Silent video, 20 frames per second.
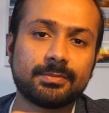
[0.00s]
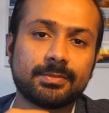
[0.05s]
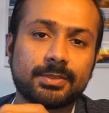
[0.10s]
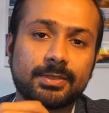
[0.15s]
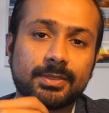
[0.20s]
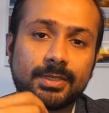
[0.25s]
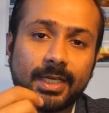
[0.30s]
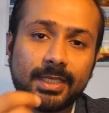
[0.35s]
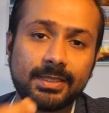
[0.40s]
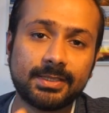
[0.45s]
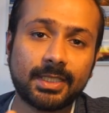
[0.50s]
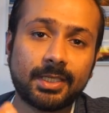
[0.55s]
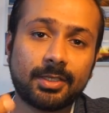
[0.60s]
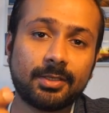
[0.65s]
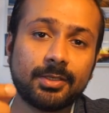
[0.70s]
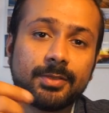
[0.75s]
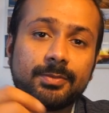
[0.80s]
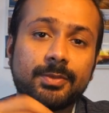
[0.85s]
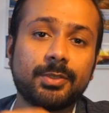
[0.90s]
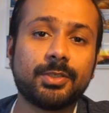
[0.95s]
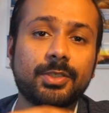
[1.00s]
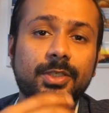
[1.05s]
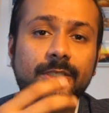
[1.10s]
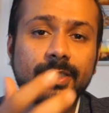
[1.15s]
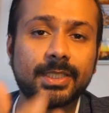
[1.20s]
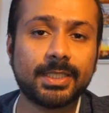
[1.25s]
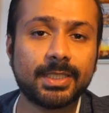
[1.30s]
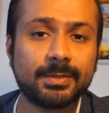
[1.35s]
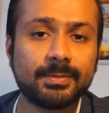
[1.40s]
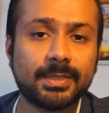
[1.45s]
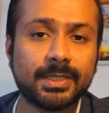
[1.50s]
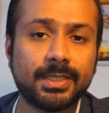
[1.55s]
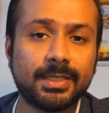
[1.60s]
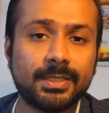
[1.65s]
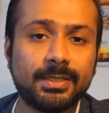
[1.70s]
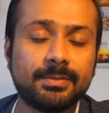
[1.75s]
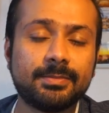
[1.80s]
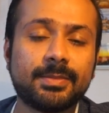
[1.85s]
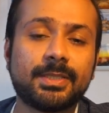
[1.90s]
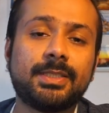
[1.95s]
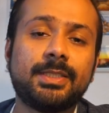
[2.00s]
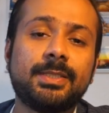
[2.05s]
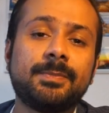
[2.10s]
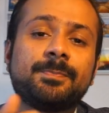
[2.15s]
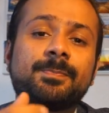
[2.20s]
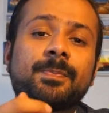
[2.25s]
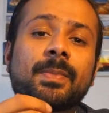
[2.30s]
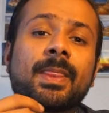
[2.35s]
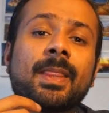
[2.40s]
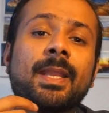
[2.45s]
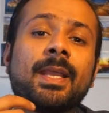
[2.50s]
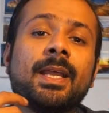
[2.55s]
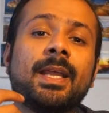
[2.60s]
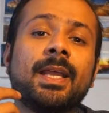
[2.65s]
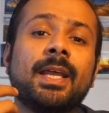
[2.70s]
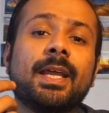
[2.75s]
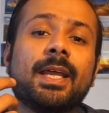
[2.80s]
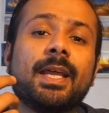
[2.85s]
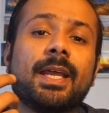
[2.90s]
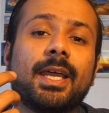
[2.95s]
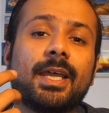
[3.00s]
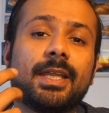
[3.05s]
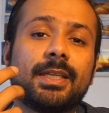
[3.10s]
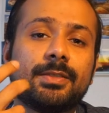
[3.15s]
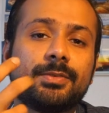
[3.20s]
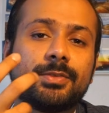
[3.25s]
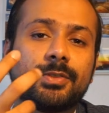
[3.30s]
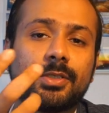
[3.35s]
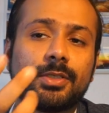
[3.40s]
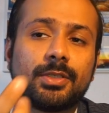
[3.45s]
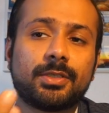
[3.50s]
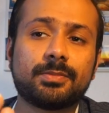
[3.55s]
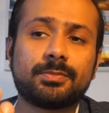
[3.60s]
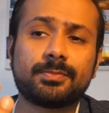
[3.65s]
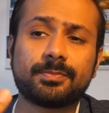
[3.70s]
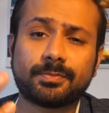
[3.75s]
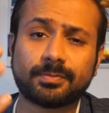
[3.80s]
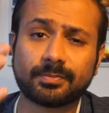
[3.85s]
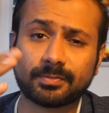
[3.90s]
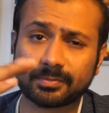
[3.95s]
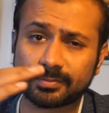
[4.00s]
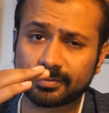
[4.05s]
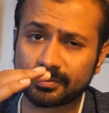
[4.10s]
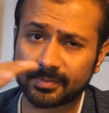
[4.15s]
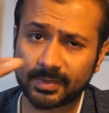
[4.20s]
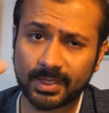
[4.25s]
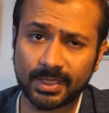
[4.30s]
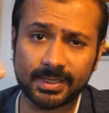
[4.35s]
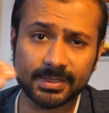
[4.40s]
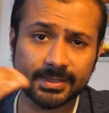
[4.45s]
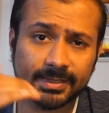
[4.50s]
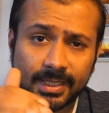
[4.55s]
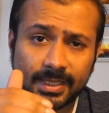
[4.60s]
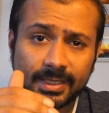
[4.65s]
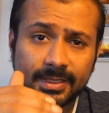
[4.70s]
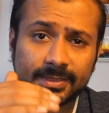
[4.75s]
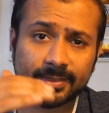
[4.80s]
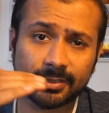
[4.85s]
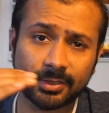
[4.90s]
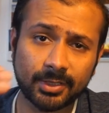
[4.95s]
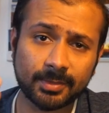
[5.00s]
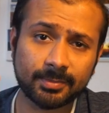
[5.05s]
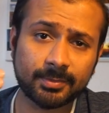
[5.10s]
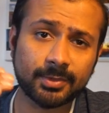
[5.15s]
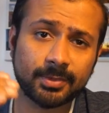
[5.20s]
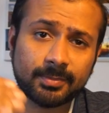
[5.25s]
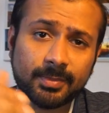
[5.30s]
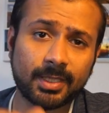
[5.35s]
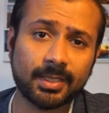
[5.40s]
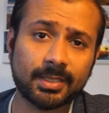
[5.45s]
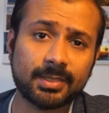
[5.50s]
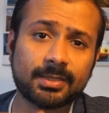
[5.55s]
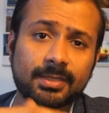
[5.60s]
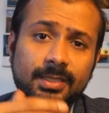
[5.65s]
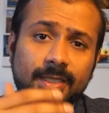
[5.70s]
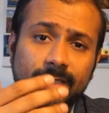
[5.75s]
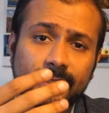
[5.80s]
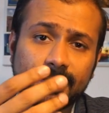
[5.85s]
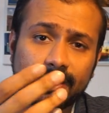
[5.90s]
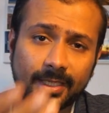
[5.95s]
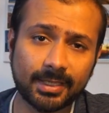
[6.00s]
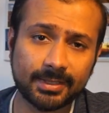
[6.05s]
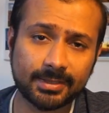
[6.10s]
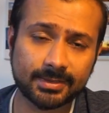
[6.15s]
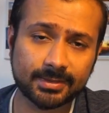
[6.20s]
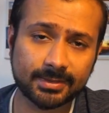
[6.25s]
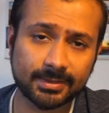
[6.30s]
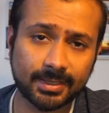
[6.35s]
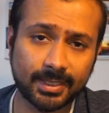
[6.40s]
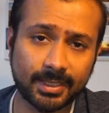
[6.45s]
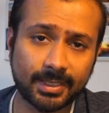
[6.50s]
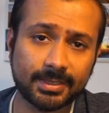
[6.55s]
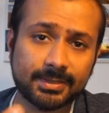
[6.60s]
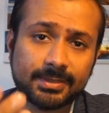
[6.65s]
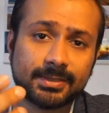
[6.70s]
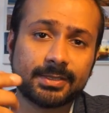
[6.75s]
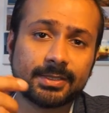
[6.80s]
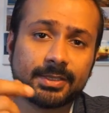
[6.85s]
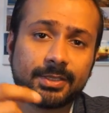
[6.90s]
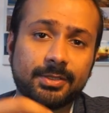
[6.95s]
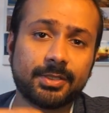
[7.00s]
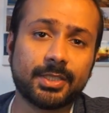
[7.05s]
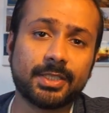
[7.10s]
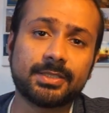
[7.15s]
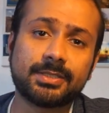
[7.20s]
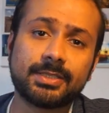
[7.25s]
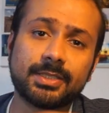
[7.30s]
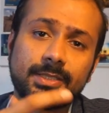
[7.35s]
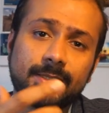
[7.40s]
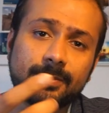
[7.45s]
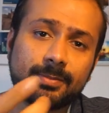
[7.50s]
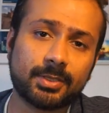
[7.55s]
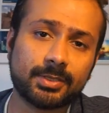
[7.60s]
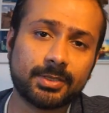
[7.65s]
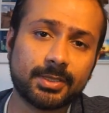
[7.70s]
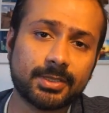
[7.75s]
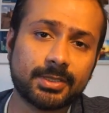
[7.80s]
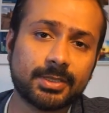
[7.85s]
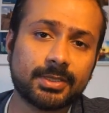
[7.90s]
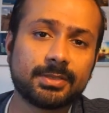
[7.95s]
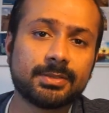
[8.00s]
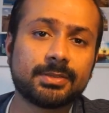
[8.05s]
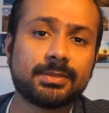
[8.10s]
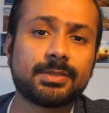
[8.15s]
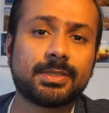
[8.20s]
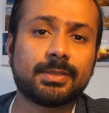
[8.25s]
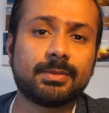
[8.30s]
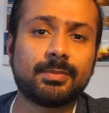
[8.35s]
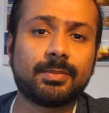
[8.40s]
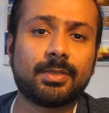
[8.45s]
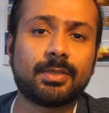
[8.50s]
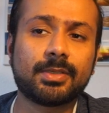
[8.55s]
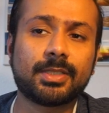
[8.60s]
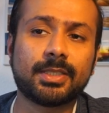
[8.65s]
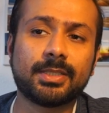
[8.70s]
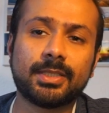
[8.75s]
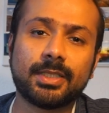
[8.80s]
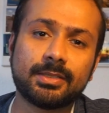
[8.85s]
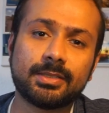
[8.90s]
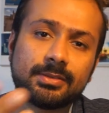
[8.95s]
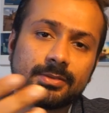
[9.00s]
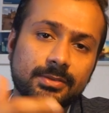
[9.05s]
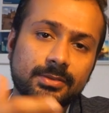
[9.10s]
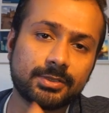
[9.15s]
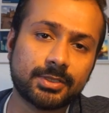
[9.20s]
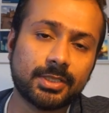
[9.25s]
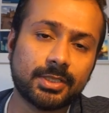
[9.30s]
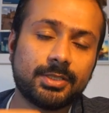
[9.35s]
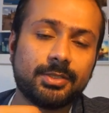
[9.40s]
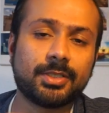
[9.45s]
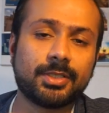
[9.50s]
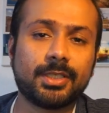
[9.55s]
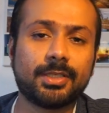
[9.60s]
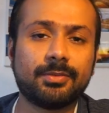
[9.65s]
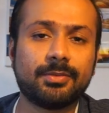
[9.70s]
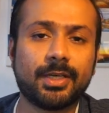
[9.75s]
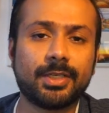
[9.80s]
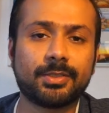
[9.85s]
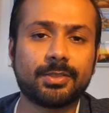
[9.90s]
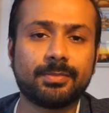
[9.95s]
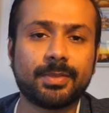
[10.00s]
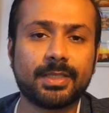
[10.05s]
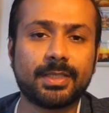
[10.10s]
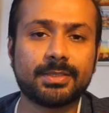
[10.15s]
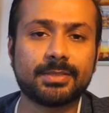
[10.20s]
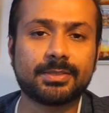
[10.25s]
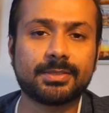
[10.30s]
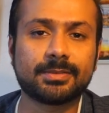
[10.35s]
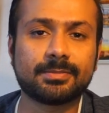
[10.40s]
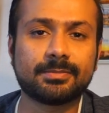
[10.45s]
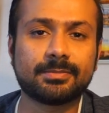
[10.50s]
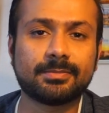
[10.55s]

So that's how, if you're not earning money, any money, and if your salary is not up to the mark, then that's case you can still deposit some amount and then still you can invite your parents.